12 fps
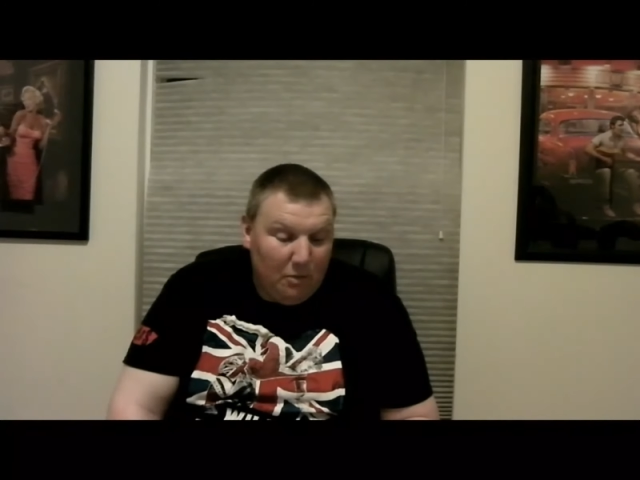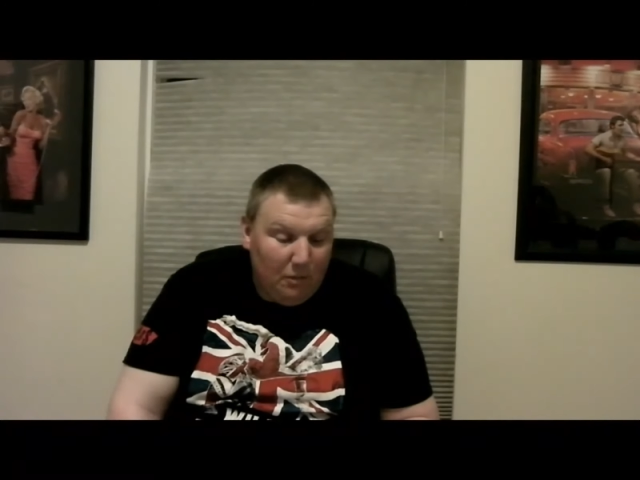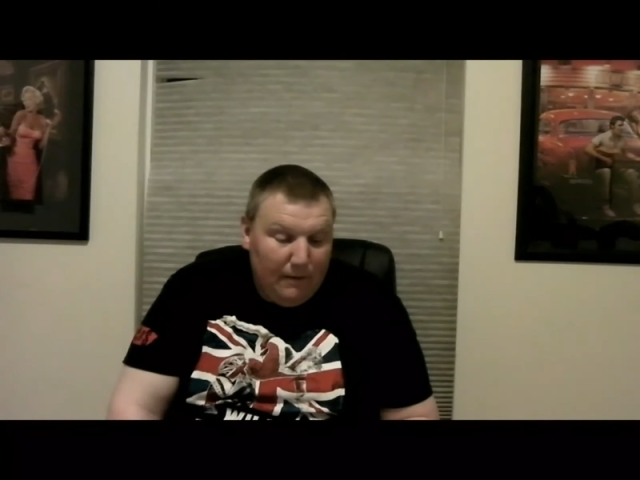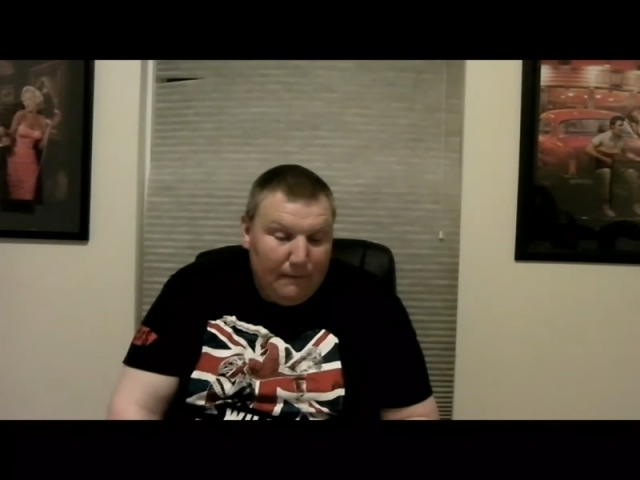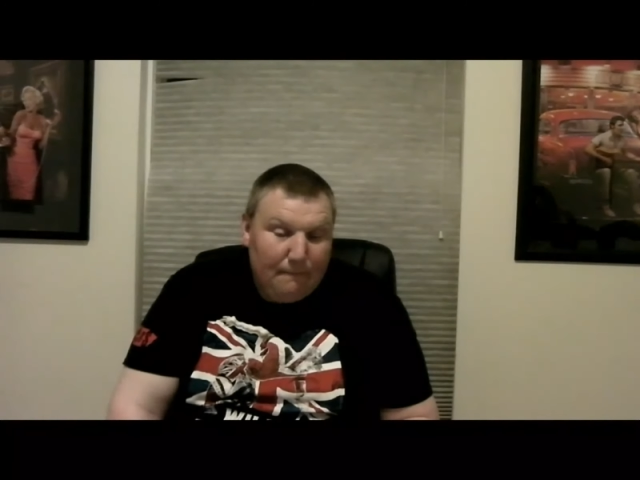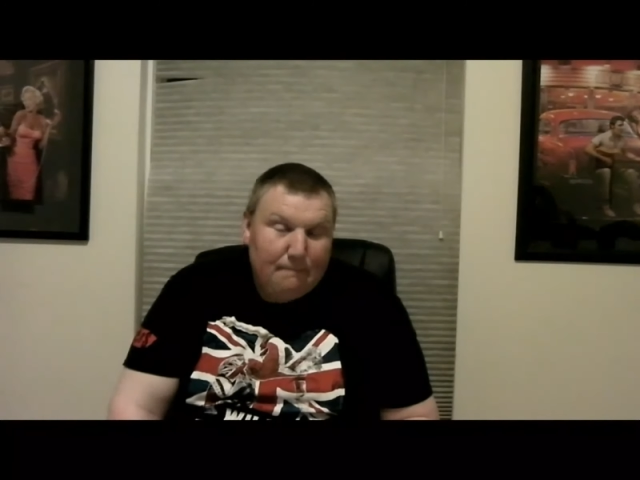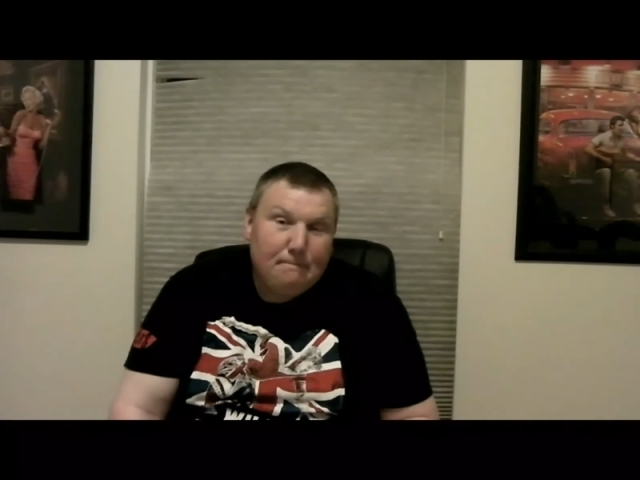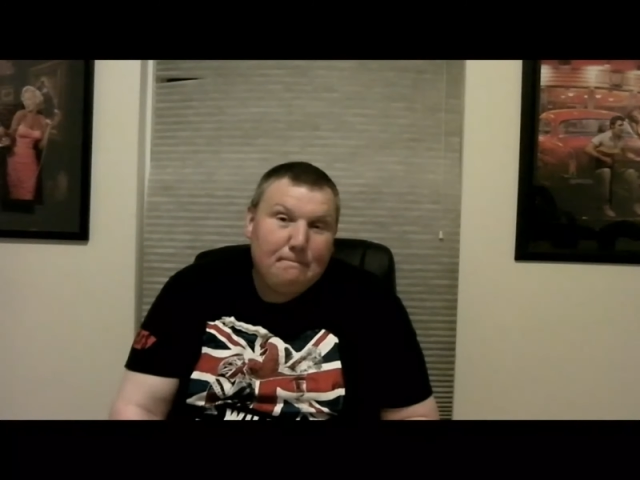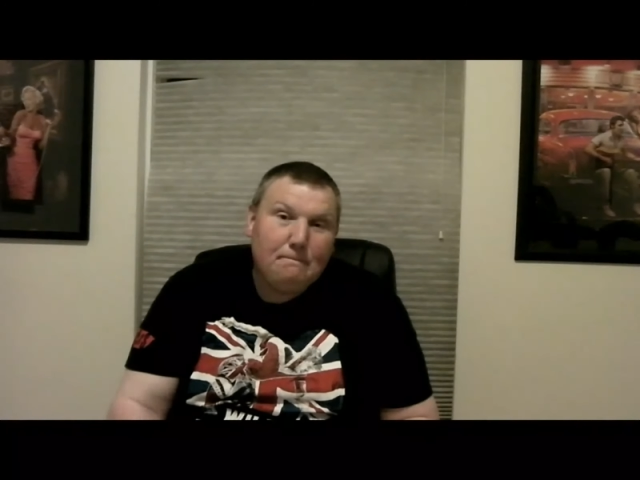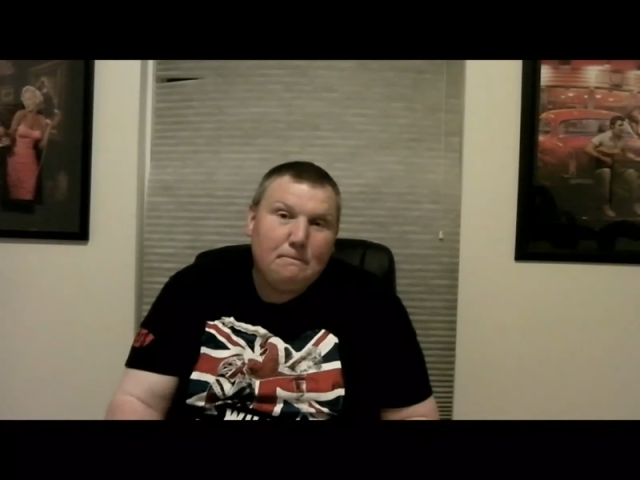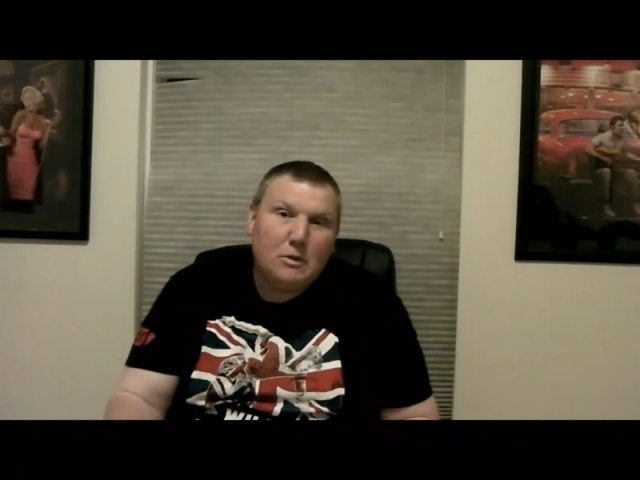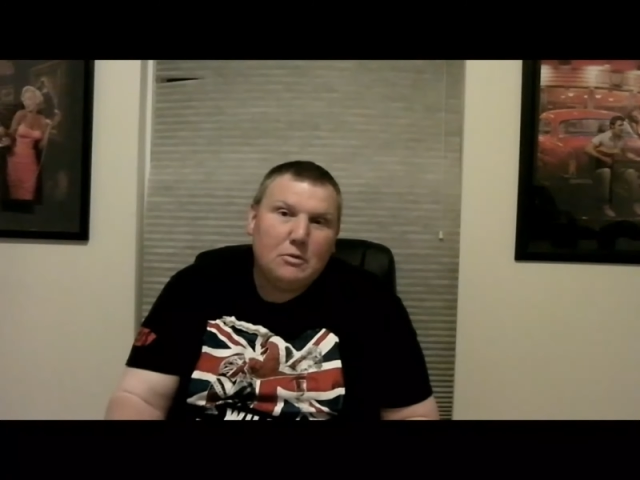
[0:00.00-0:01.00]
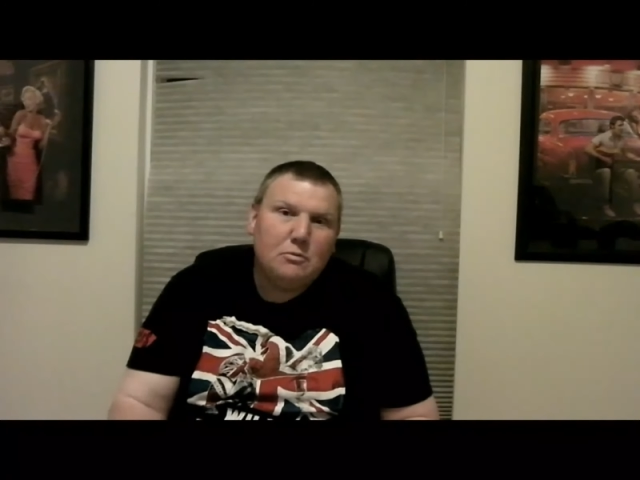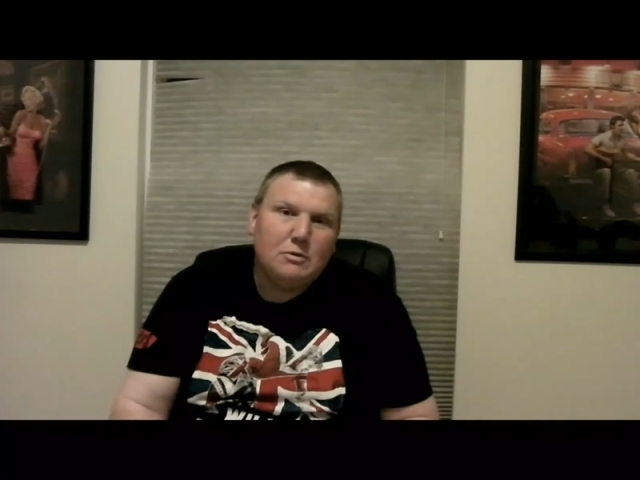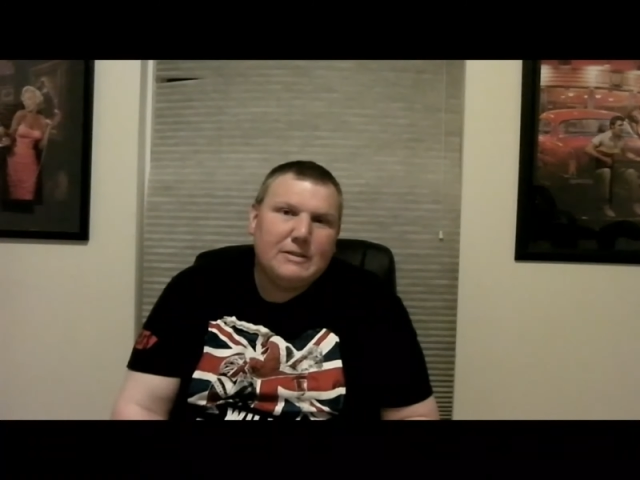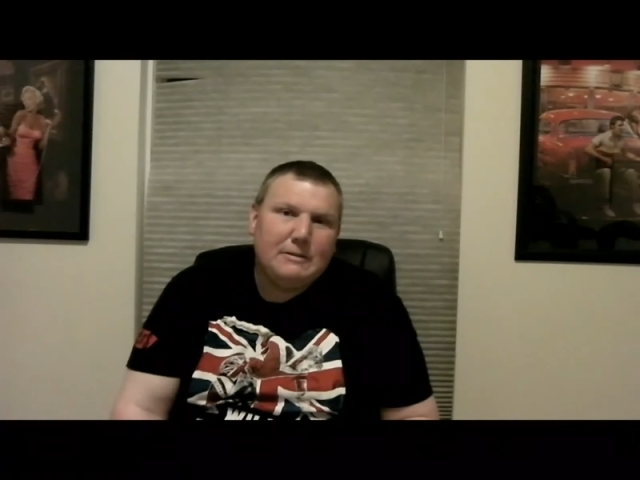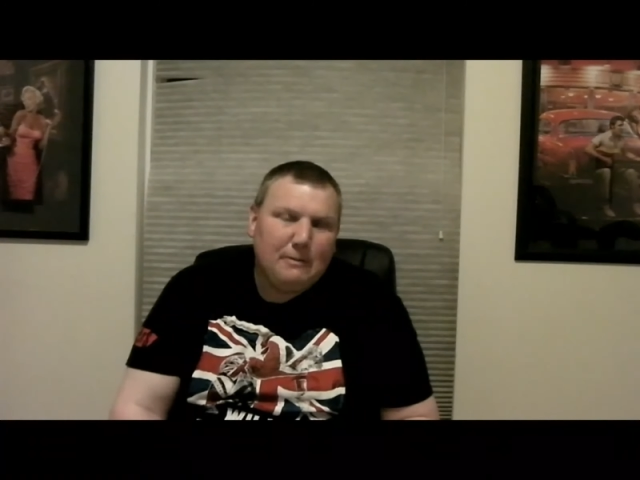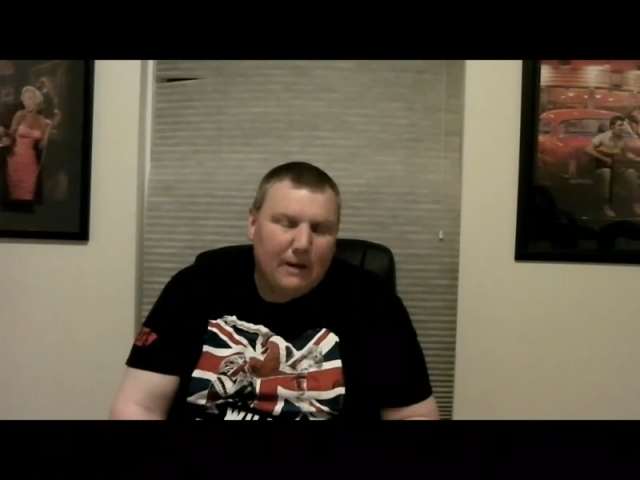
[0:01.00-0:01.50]
what? We'll
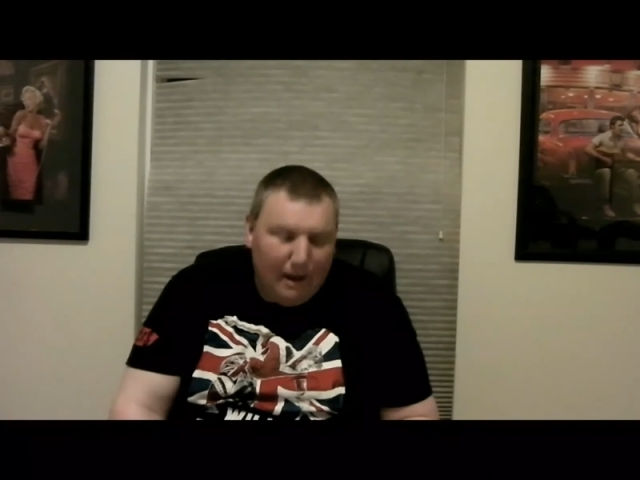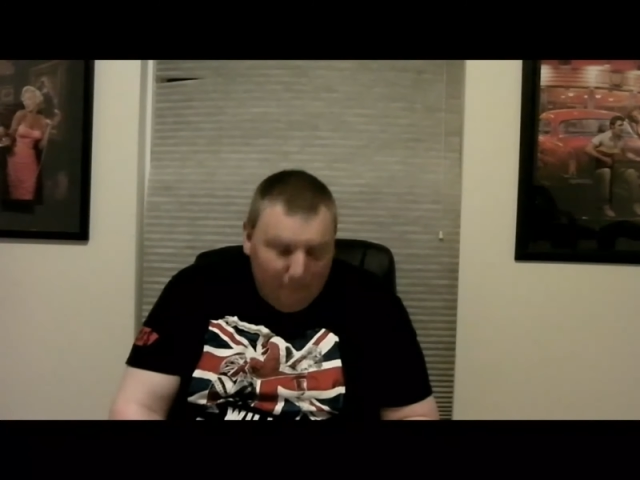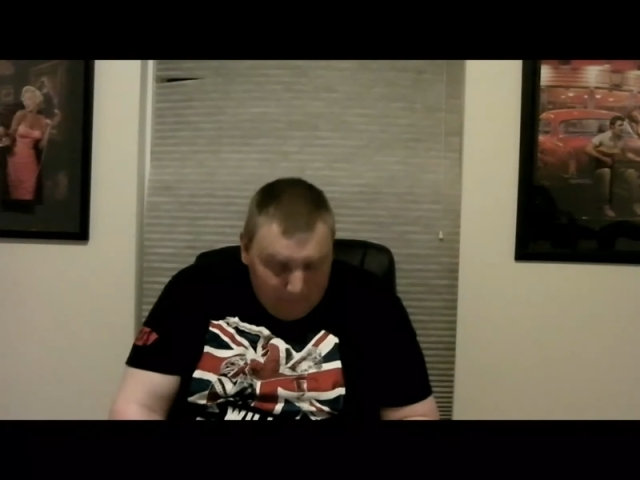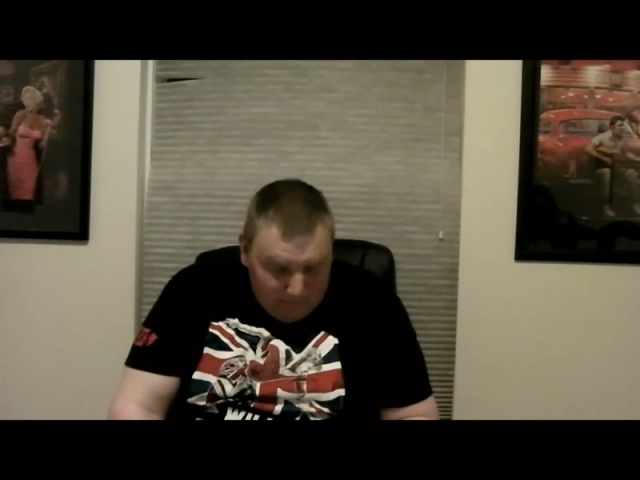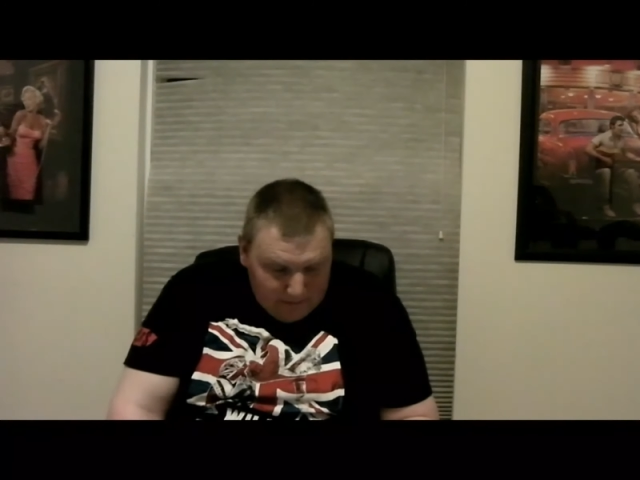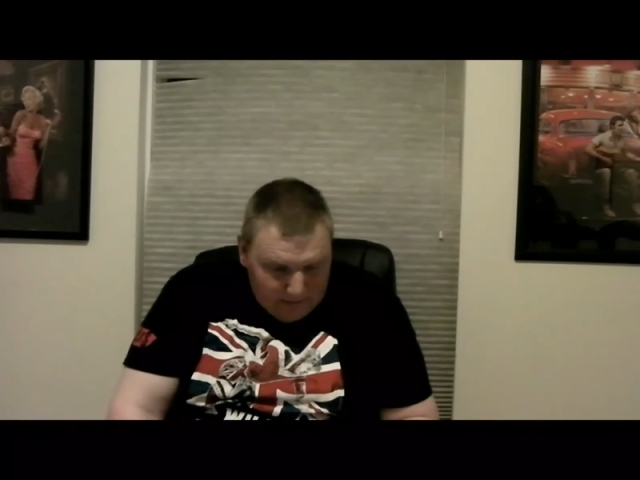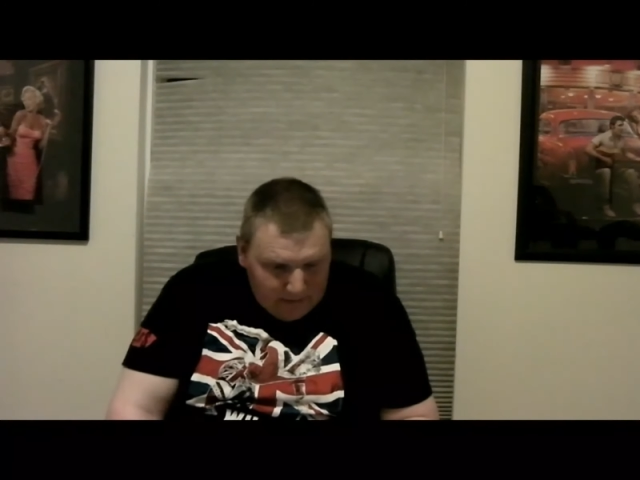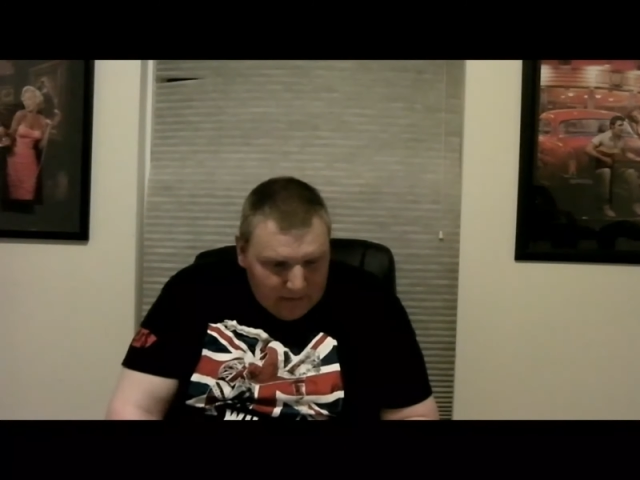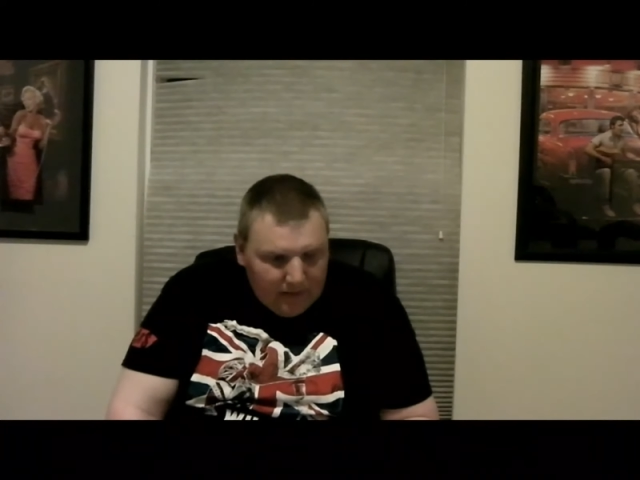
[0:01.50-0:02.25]
see what happens.